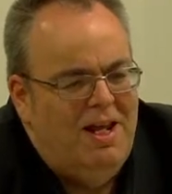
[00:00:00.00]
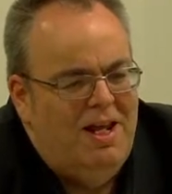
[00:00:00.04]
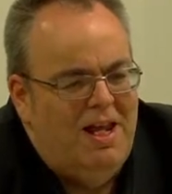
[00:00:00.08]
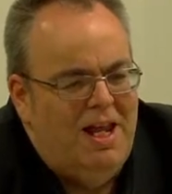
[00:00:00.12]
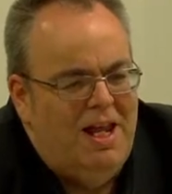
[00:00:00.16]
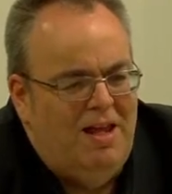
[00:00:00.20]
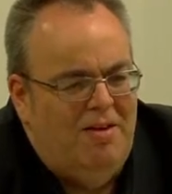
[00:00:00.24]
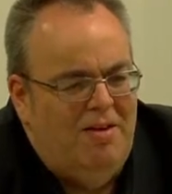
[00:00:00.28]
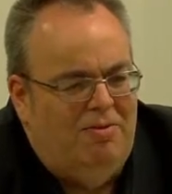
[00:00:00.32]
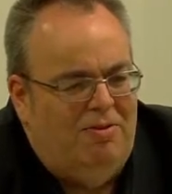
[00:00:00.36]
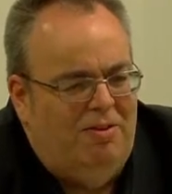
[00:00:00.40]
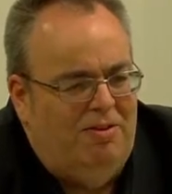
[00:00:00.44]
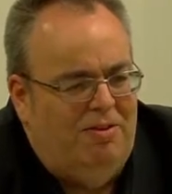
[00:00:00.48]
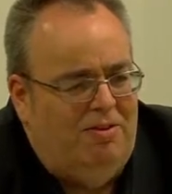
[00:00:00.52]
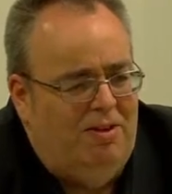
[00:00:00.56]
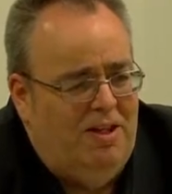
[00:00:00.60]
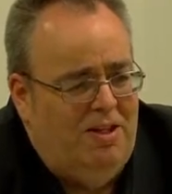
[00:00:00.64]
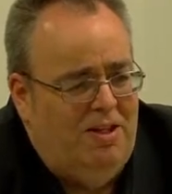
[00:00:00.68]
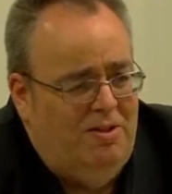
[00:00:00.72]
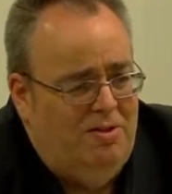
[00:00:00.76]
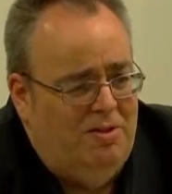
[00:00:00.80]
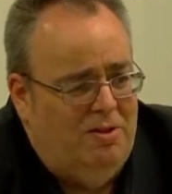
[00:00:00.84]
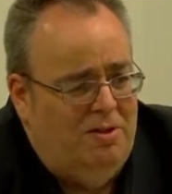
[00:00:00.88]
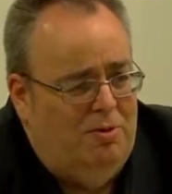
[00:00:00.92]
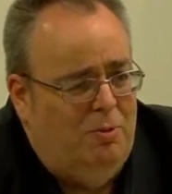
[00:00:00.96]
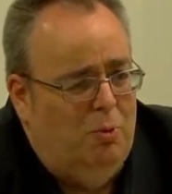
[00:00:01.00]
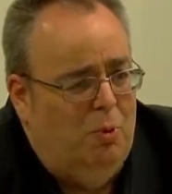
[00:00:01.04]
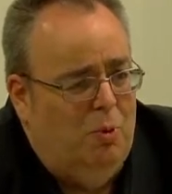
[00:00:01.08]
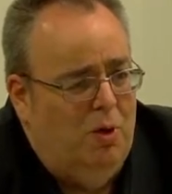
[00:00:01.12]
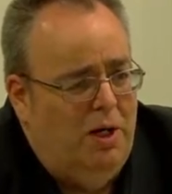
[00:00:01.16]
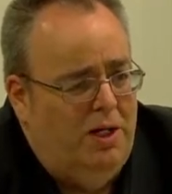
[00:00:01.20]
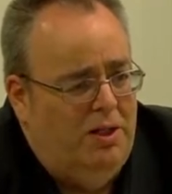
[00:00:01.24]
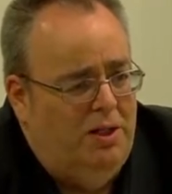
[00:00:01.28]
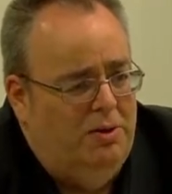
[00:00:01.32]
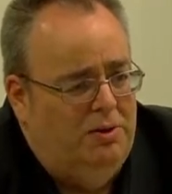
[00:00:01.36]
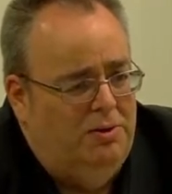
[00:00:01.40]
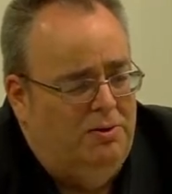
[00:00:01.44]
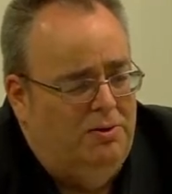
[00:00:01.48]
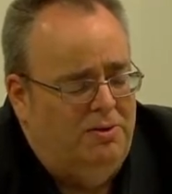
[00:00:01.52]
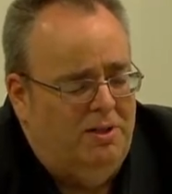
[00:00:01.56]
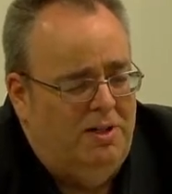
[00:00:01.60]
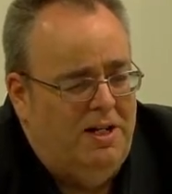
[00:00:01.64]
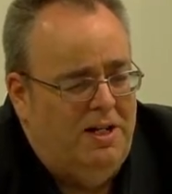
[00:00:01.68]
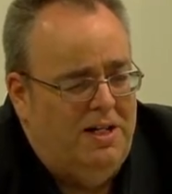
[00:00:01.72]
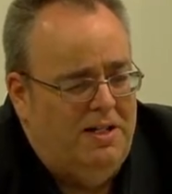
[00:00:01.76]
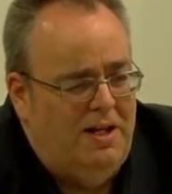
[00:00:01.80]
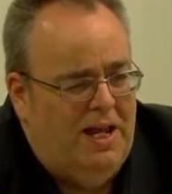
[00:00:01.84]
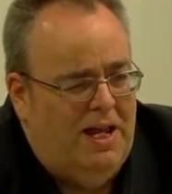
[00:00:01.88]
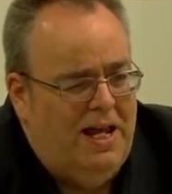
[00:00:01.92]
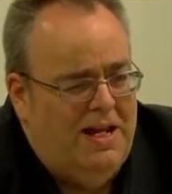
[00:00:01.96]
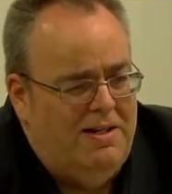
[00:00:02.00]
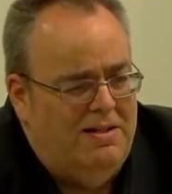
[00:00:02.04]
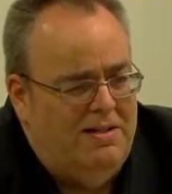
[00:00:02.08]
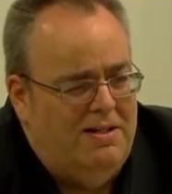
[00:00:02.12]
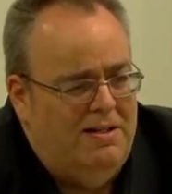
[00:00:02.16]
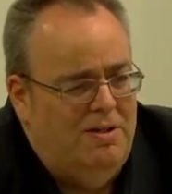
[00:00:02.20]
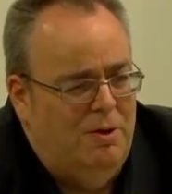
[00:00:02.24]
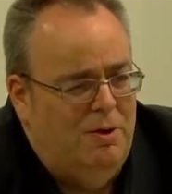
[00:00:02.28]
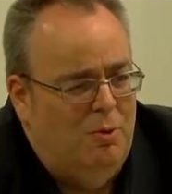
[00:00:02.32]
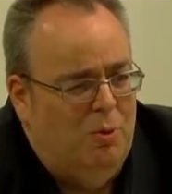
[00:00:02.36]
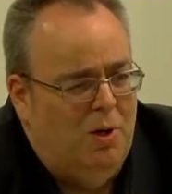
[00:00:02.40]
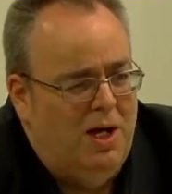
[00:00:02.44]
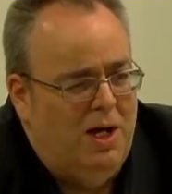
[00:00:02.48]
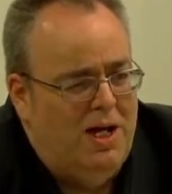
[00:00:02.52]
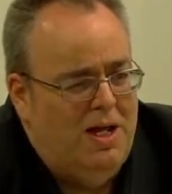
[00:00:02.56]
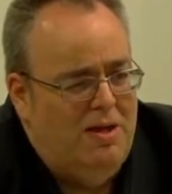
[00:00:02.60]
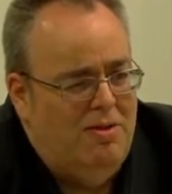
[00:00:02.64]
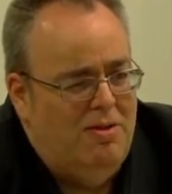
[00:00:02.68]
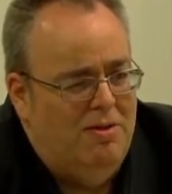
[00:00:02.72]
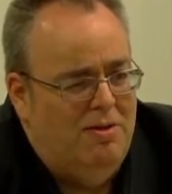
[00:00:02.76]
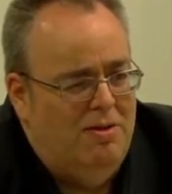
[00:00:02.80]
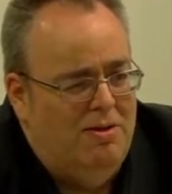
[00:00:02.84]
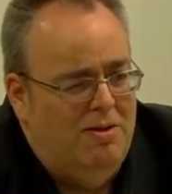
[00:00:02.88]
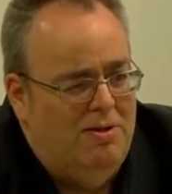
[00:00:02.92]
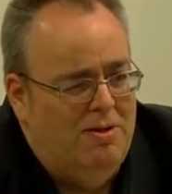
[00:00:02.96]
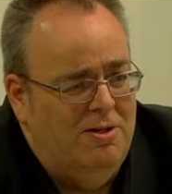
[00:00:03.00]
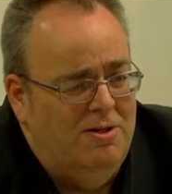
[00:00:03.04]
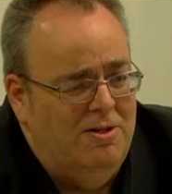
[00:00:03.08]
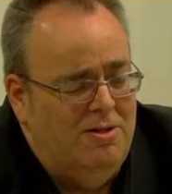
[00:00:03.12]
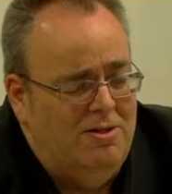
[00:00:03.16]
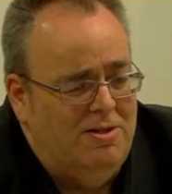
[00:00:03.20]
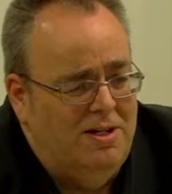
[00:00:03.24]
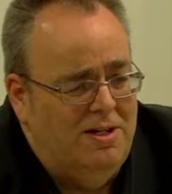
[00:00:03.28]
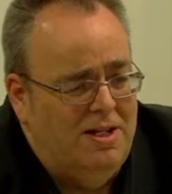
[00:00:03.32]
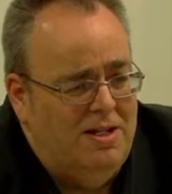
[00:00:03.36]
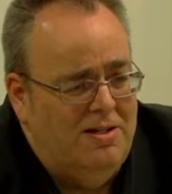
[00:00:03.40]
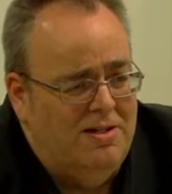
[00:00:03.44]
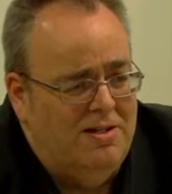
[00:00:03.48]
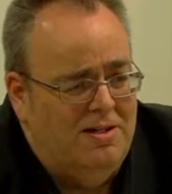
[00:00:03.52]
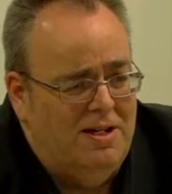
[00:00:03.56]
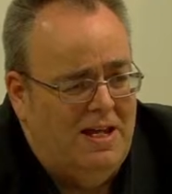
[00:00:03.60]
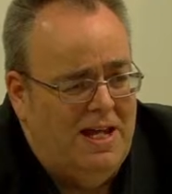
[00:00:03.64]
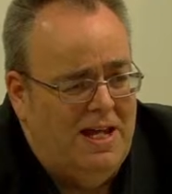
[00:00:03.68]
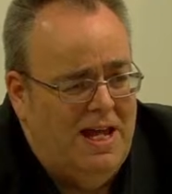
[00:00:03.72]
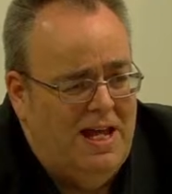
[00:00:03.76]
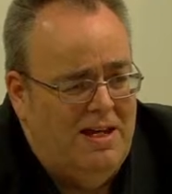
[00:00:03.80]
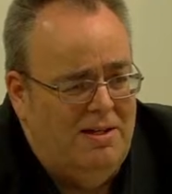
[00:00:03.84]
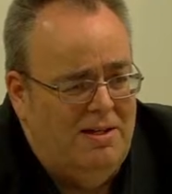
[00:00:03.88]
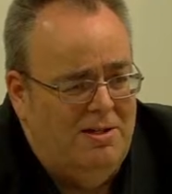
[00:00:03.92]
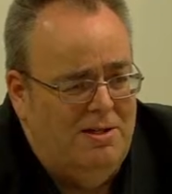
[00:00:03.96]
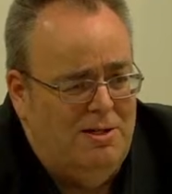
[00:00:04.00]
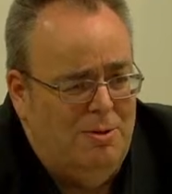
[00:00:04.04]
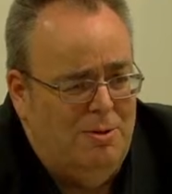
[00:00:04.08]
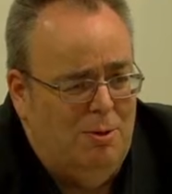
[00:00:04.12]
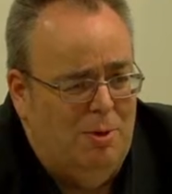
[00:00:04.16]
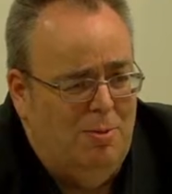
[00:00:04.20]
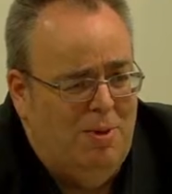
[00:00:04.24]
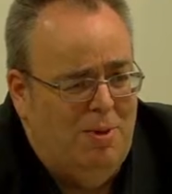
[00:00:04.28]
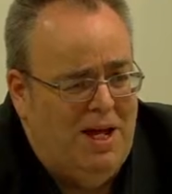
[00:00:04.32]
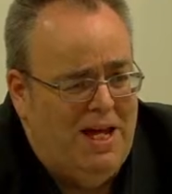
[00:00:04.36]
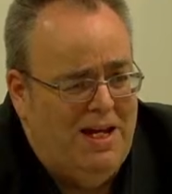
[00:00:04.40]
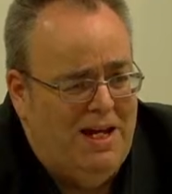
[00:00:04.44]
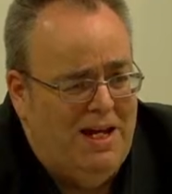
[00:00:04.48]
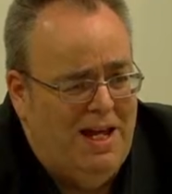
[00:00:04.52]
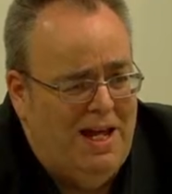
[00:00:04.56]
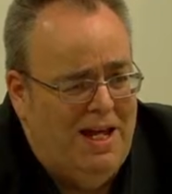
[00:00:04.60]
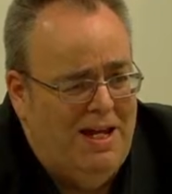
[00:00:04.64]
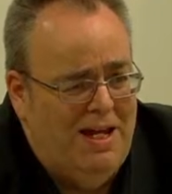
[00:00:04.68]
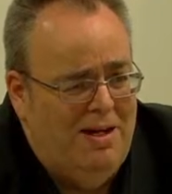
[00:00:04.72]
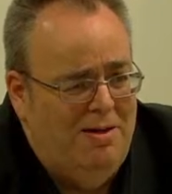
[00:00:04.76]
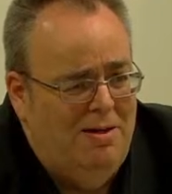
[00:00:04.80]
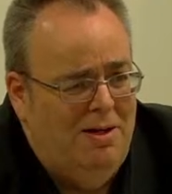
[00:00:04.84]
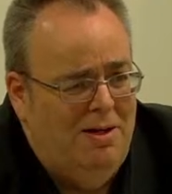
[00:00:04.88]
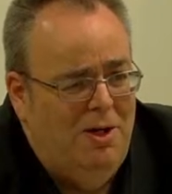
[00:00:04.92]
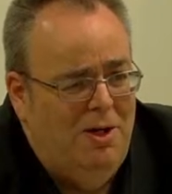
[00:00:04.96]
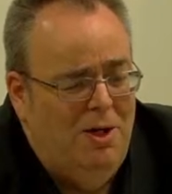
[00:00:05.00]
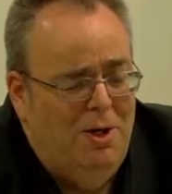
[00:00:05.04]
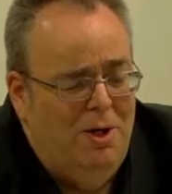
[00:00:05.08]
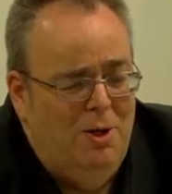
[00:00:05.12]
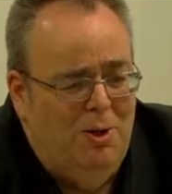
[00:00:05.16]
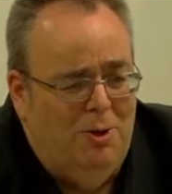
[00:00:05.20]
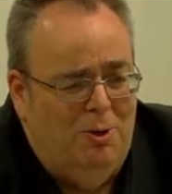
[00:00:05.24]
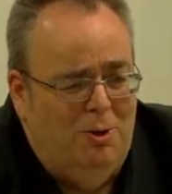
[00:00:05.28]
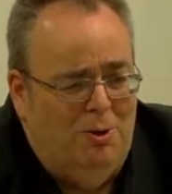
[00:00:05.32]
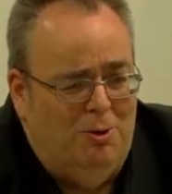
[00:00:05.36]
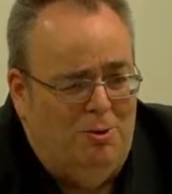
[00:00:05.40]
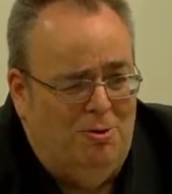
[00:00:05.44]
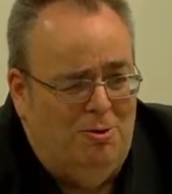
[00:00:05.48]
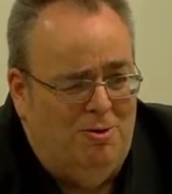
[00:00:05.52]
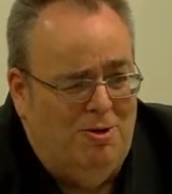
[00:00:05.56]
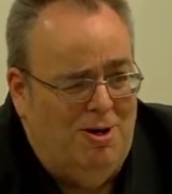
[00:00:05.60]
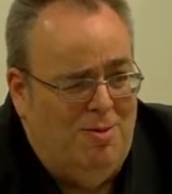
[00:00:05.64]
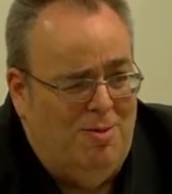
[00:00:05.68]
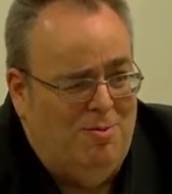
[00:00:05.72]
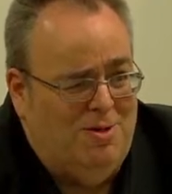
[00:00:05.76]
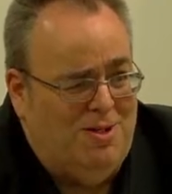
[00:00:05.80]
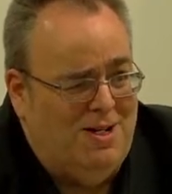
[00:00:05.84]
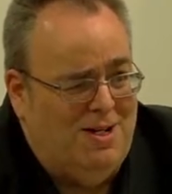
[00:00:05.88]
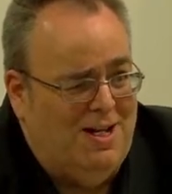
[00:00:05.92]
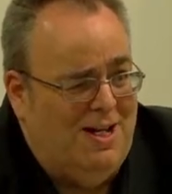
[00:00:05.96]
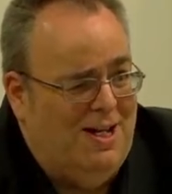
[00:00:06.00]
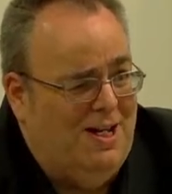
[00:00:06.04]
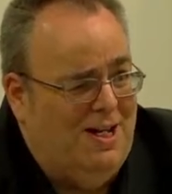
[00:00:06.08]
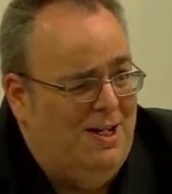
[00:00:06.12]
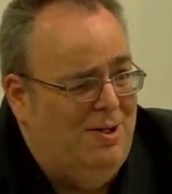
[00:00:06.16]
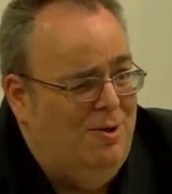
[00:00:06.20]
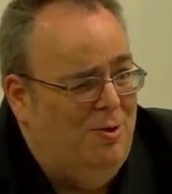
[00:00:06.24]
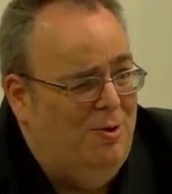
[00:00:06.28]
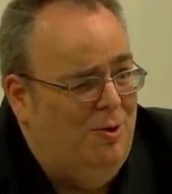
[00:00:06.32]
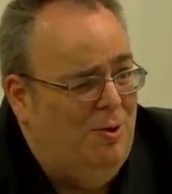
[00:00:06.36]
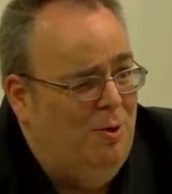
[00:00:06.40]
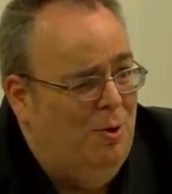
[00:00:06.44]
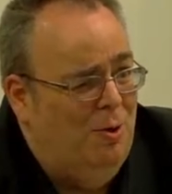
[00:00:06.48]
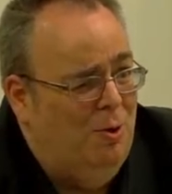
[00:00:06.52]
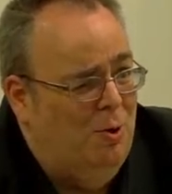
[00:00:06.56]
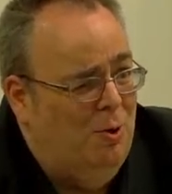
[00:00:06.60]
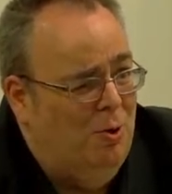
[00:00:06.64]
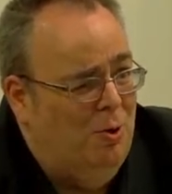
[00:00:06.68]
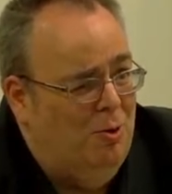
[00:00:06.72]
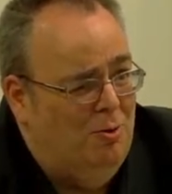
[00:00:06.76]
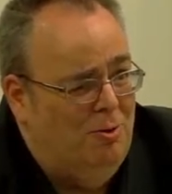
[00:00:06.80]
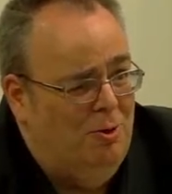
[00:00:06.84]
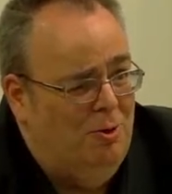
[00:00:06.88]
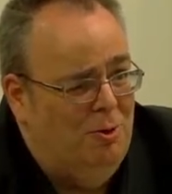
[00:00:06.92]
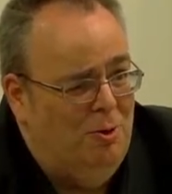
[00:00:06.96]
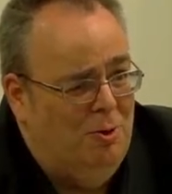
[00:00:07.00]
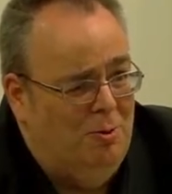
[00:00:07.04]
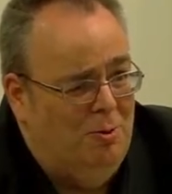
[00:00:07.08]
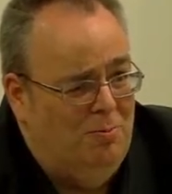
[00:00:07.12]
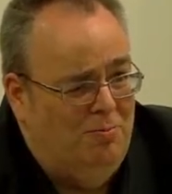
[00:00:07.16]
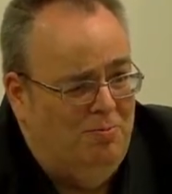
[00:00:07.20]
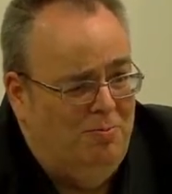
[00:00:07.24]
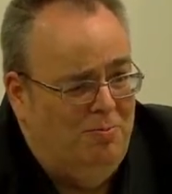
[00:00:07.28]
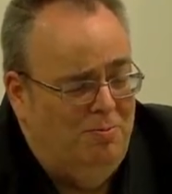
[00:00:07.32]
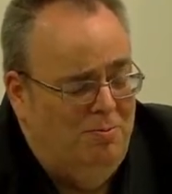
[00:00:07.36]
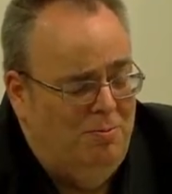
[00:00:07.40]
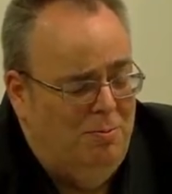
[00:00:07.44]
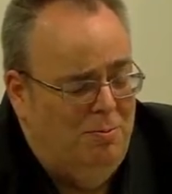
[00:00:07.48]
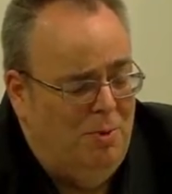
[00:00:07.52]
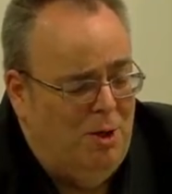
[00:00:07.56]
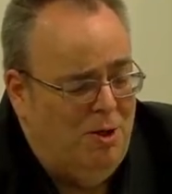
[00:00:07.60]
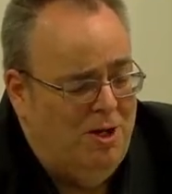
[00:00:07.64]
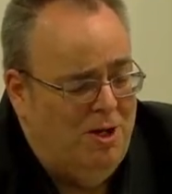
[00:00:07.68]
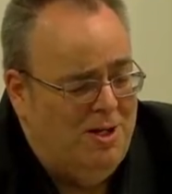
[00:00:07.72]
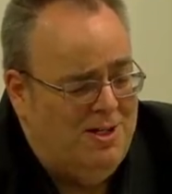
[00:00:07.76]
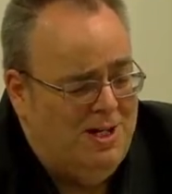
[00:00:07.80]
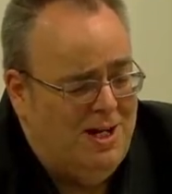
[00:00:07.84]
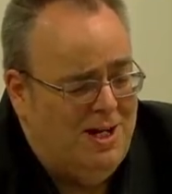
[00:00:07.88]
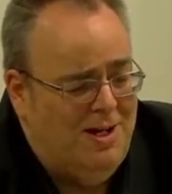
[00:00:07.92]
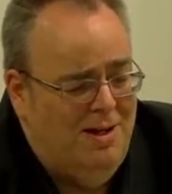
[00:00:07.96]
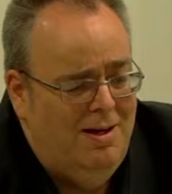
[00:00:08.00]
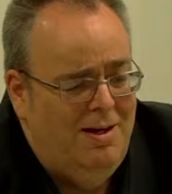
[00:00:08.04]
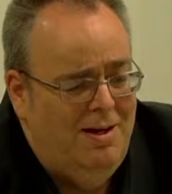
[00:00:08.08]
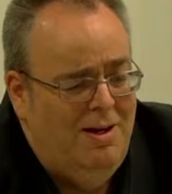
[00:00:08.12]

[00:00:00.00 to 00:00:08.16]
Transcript: If the thing's on wheels and it gets in the way that a nurse needs to get to a bed head or drip stand or monitor,